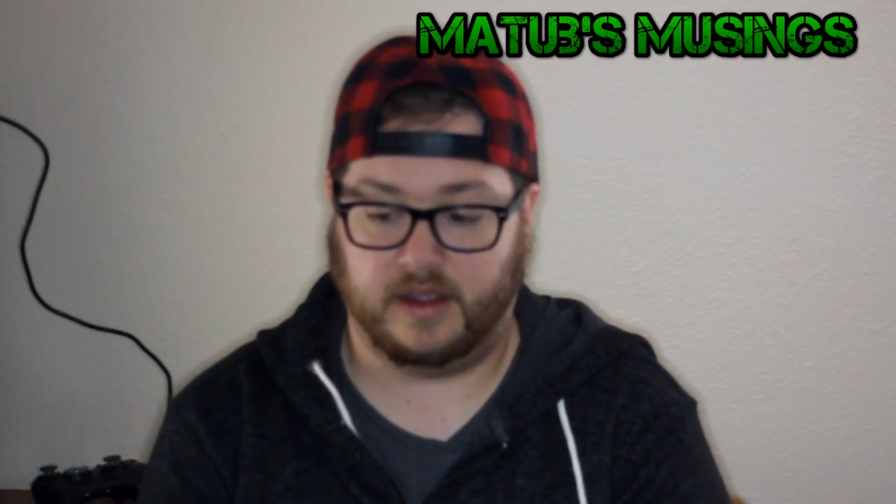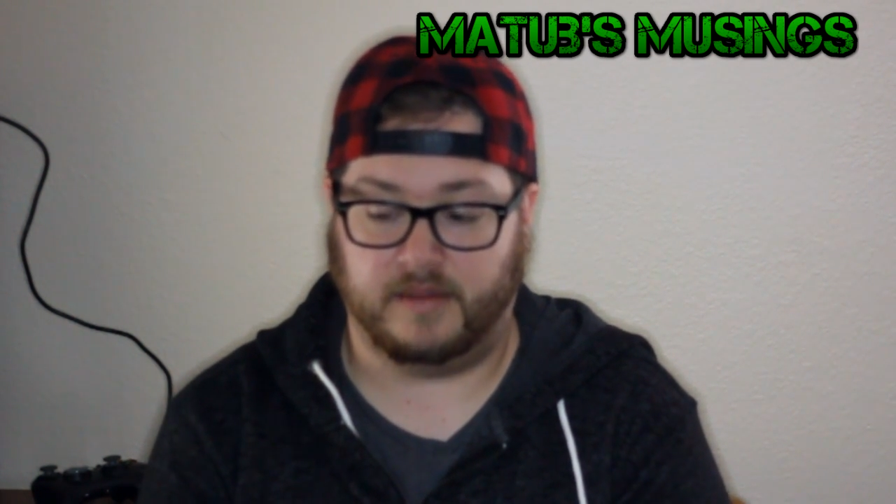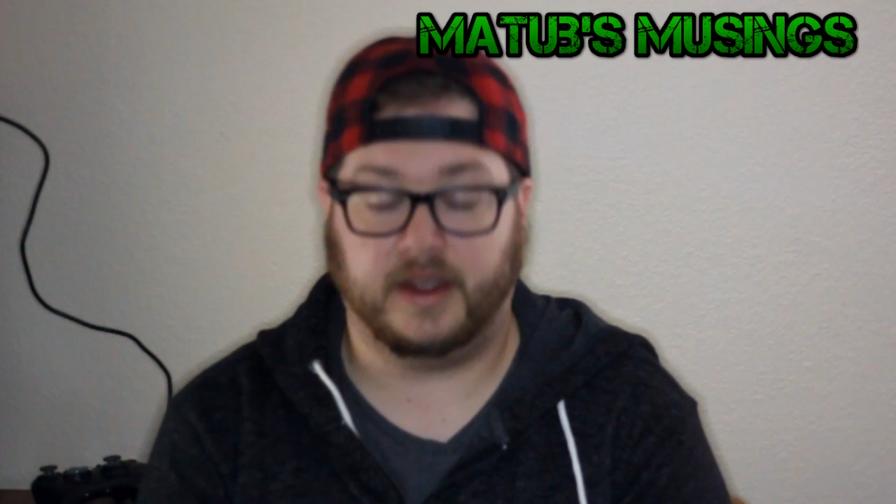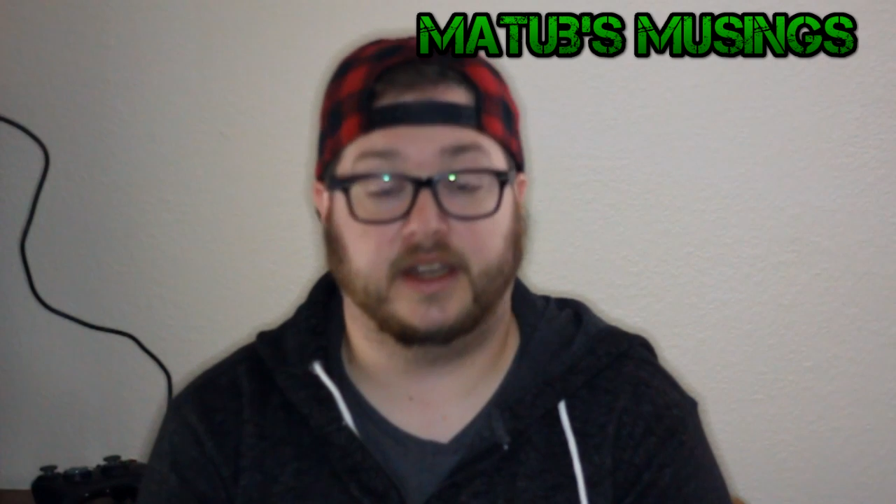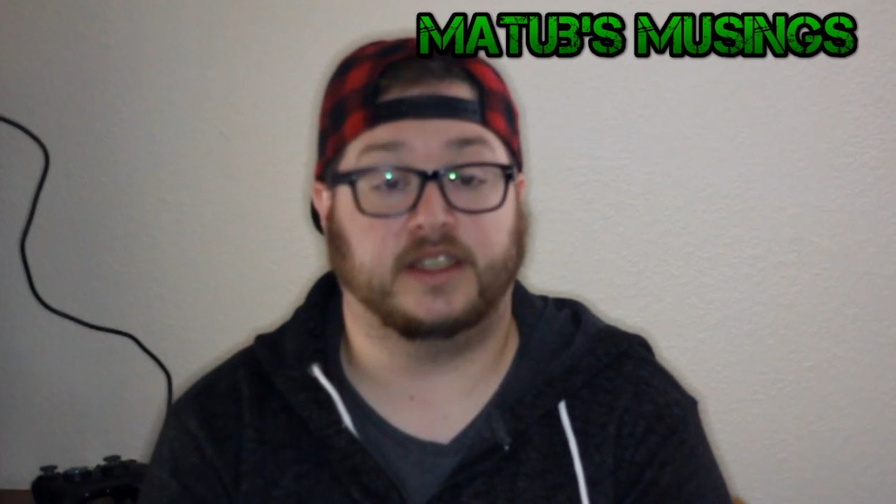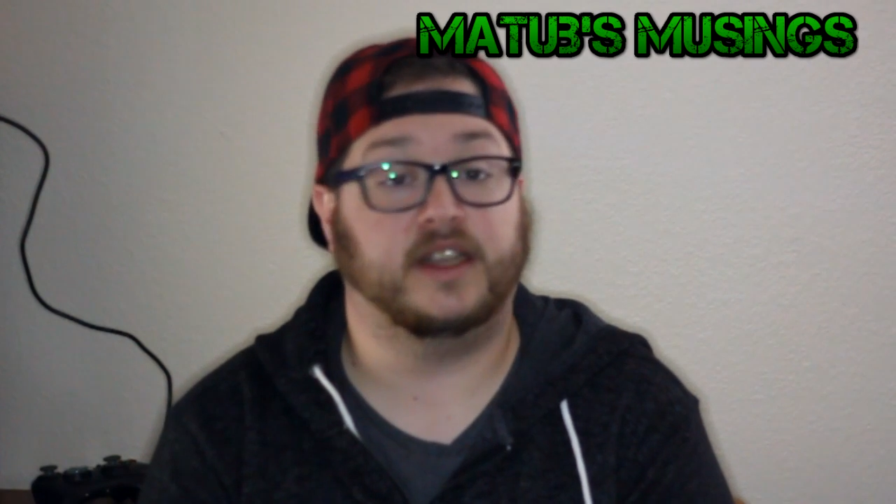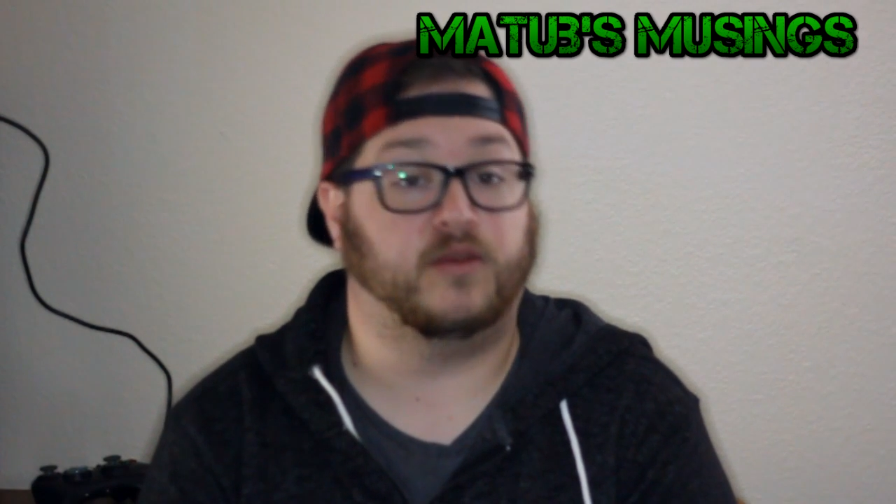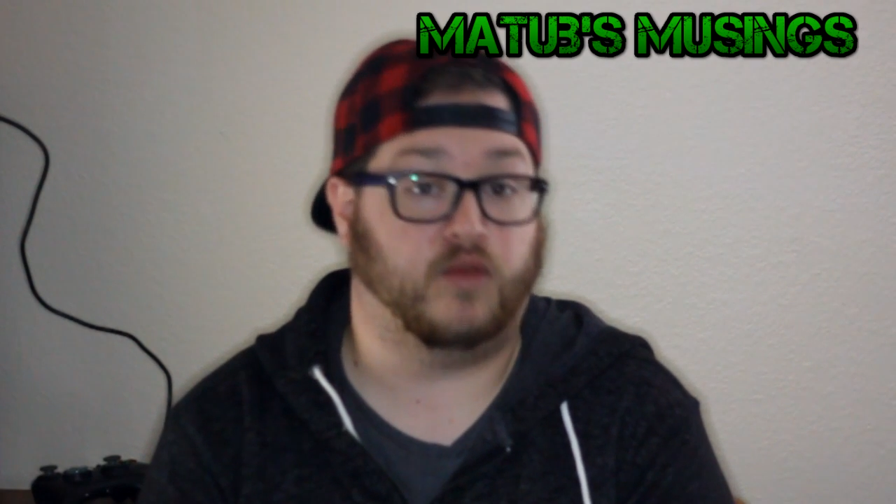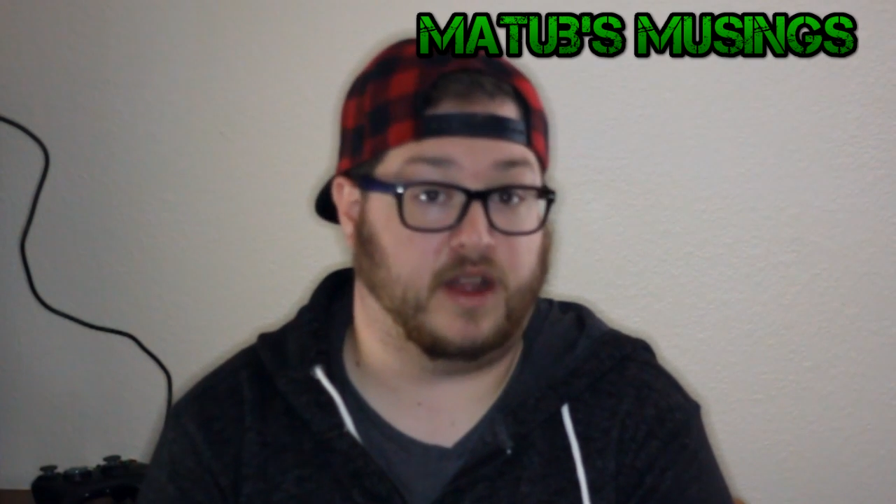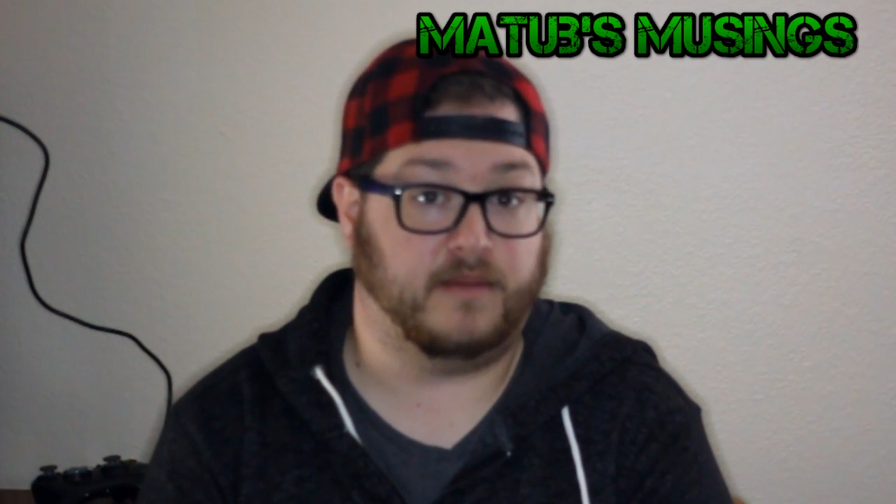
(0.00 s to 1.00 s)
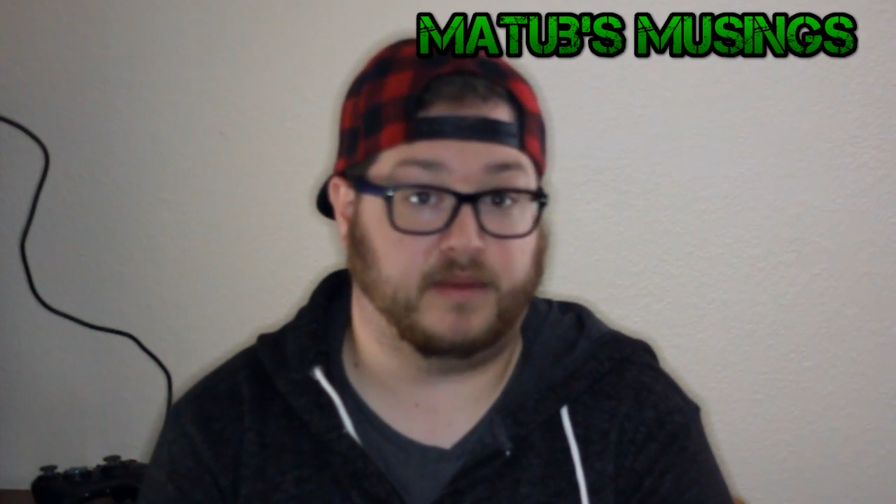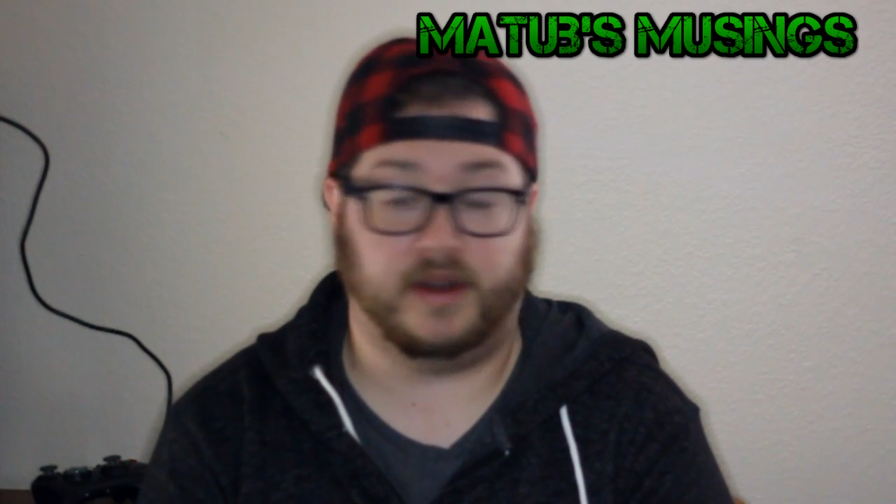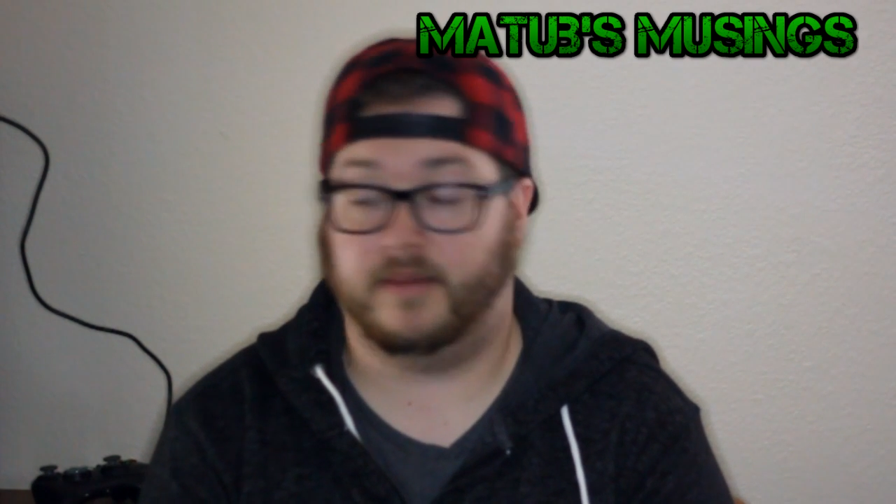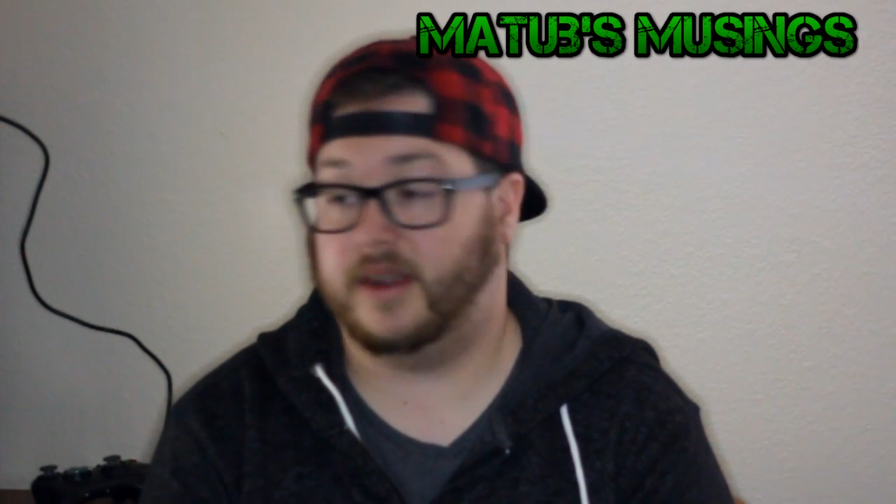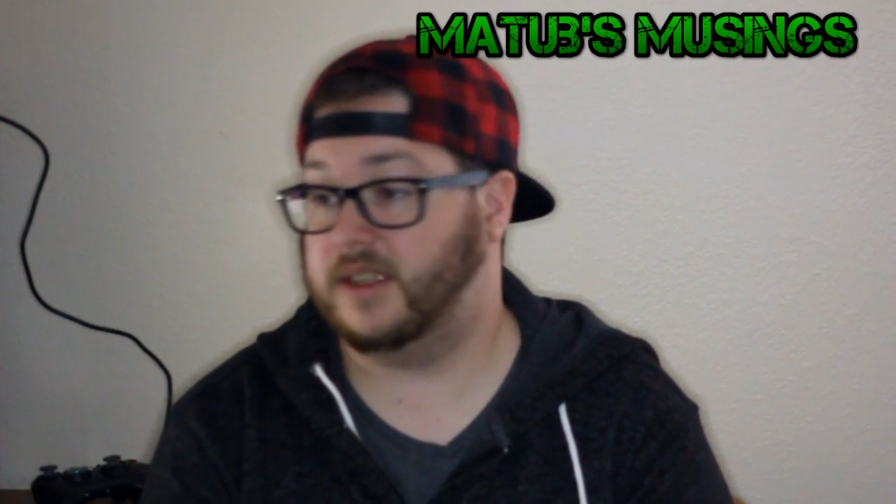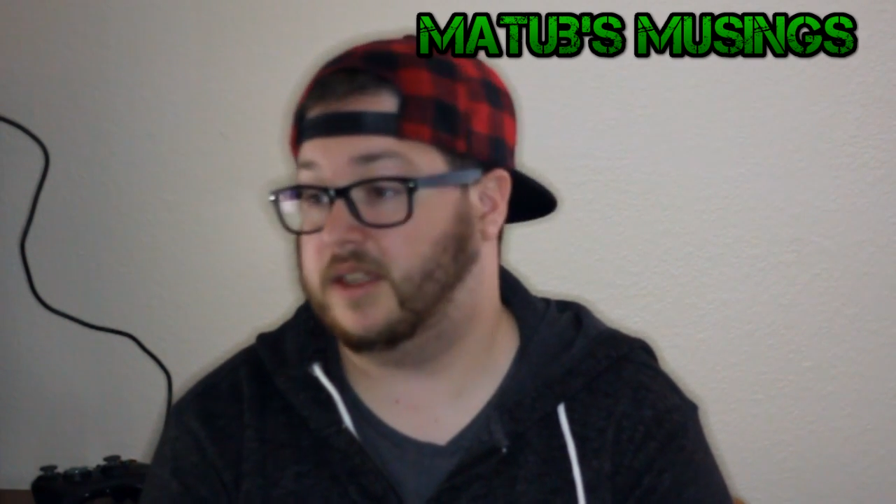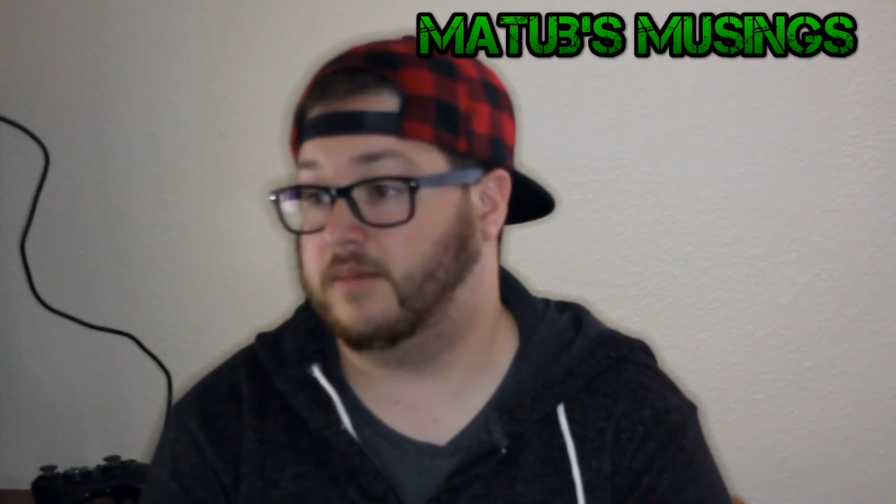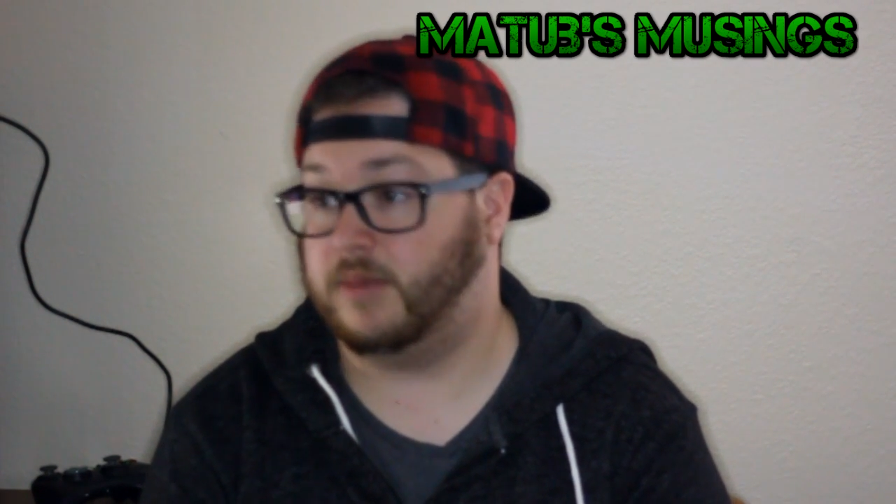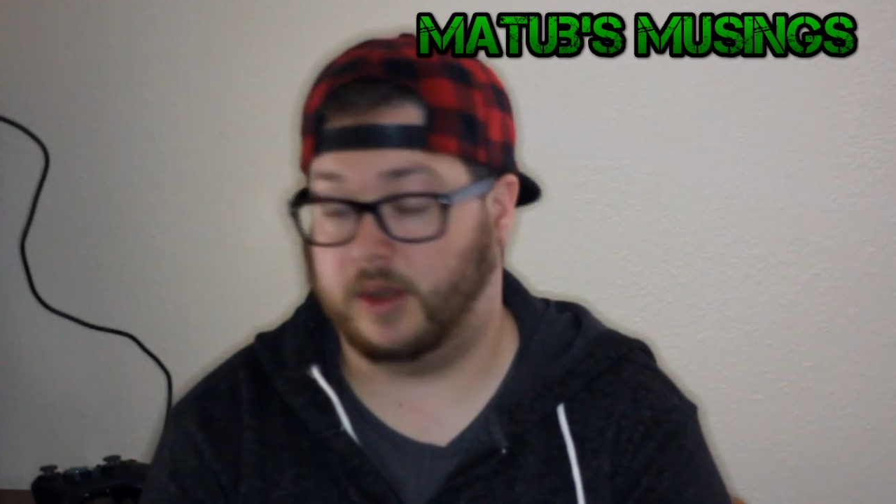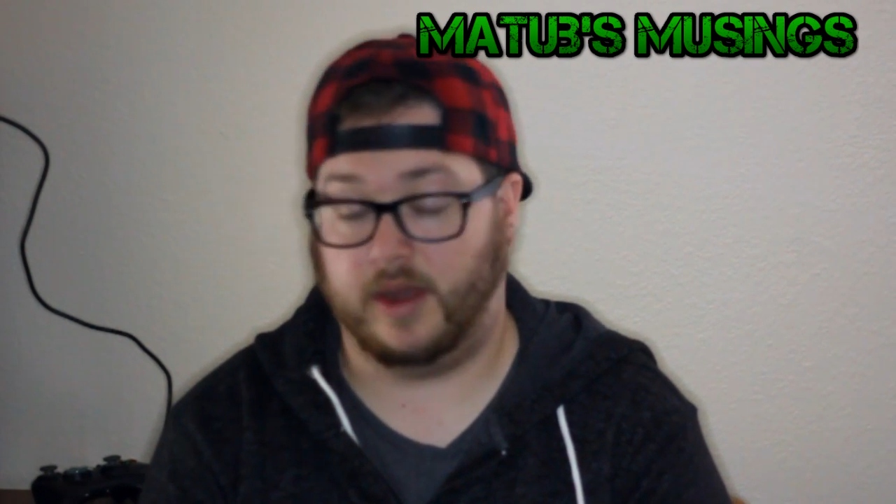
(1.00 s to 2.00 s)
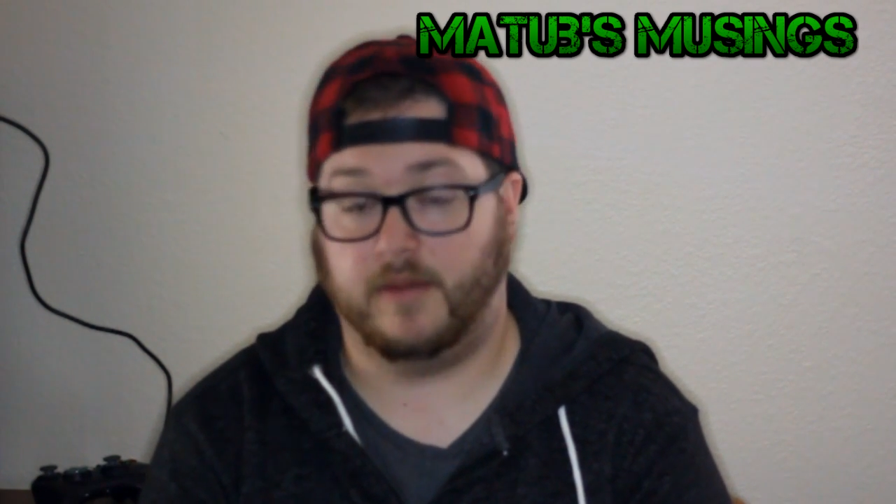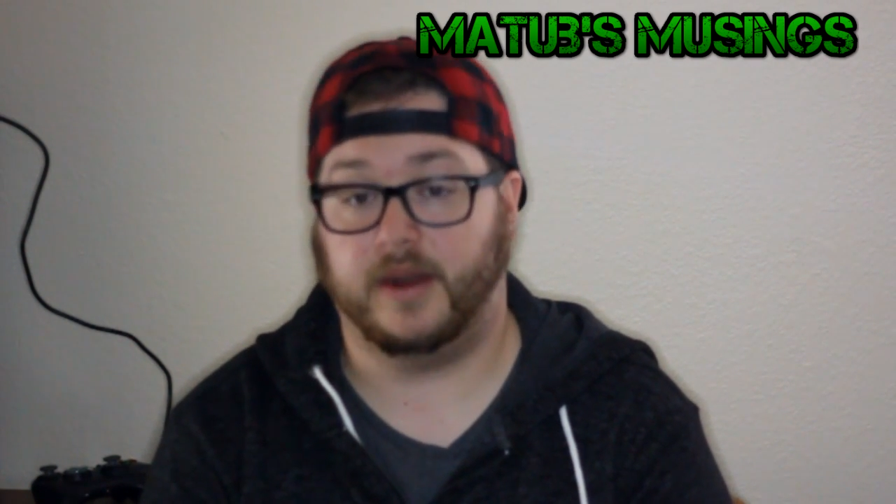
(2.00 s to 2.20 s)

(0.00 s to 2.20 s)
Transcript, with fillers: I'm not going to say a romp, and I'm not going to say a blowout,